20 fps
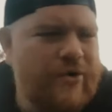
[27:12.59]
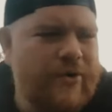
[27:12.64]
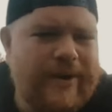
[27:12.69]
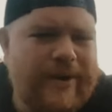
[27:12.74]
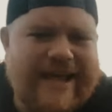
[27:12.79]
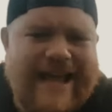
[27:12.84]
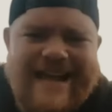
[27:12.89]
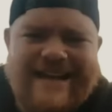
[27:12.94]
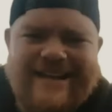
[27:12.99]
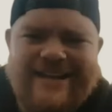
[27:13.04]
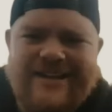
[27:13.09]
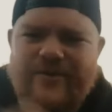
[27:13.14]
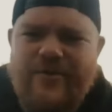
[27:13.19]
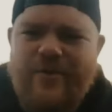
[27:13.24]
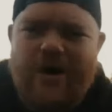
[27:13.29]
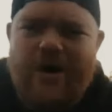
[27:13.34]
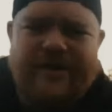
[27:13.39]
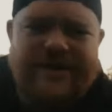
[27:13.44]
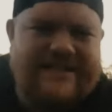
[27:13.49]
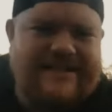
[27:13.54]
We had to
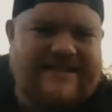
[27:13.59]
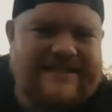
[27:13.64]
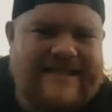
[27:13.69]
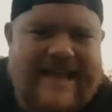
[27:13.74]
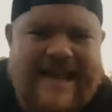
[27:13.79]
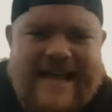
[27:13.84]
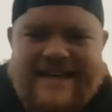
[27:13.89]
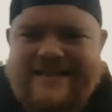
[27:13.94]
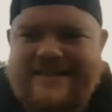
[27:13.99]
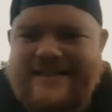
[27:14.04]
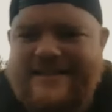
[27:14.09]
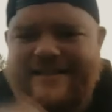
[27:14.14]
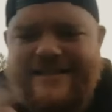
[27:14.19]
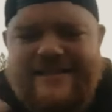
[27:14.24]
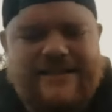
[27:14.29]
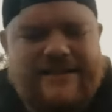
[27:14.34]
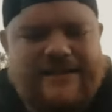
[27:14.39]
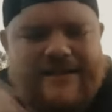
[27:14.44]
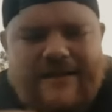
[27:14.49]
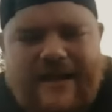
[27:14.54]
do all these
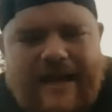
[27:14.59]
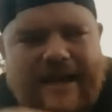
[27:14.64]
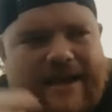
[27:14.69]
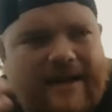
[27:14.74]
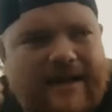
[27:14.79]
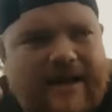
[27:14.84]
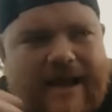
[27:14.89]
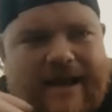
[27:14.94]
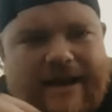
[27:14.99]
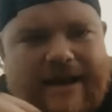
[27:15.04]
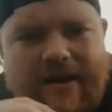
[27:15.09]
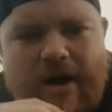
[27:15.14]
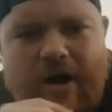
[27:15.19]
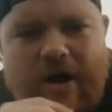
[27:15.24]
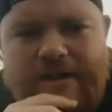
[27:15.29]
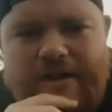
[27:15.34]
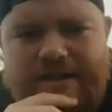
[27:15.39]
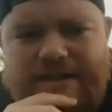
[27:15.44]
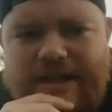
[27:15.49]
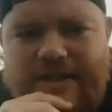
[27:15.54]
tests and and and
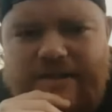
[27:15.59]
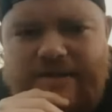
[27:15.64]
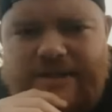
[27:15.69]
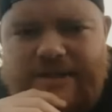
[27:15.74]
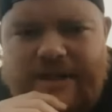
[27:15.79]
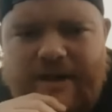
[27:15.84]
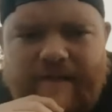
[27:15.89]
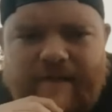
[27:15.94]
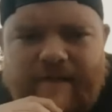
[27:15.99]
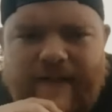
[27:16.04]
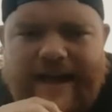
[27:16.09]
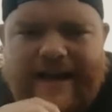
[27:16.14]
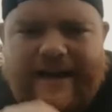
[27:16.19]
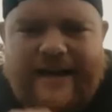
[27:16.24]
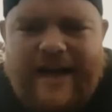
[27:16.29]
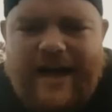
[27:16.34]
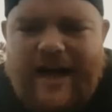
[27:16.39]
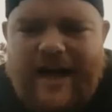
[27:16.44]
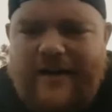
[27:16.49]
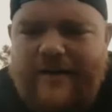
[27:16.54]
all this other stuff like
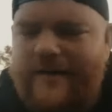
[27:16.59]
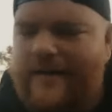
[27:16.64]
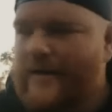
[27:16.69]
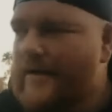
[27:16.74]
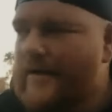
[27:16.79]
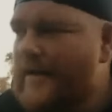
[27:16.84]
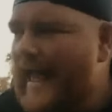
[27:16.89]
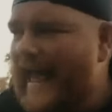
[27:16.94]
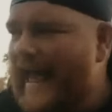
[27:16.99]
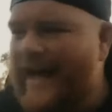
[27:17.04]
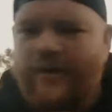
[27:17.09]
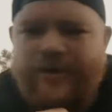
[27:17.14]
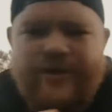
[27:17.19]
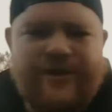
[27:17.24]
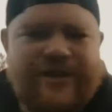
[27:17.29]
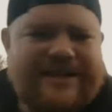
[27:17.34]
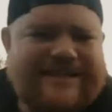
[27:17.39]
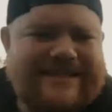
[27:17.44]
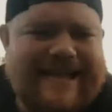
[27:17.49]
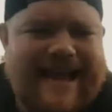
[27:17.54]
uh, health
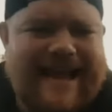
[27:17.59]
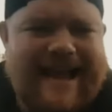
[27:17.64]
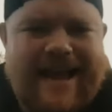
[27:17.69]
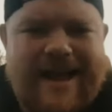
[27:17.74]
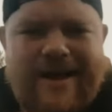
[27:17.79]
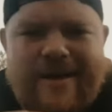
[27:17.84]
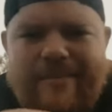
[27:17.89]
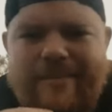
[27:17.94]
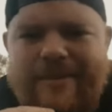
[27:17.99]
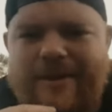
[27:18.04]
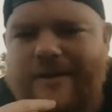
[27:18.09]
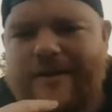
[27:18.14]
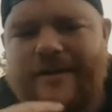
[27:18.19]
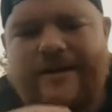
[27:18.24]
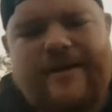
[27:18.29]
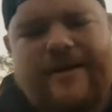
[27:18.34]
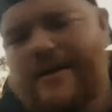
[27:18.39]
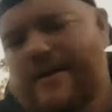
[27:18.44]
exam and